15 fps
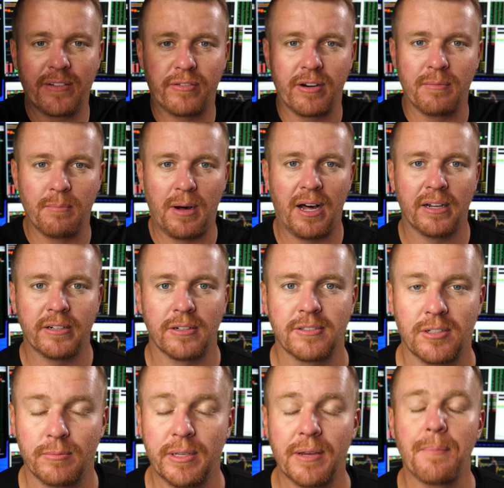different monitors.
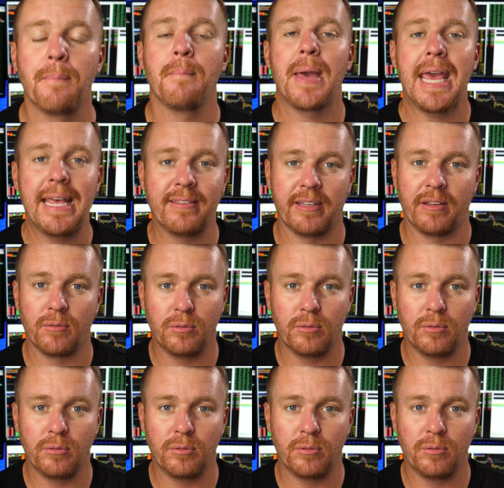It'll be amazing.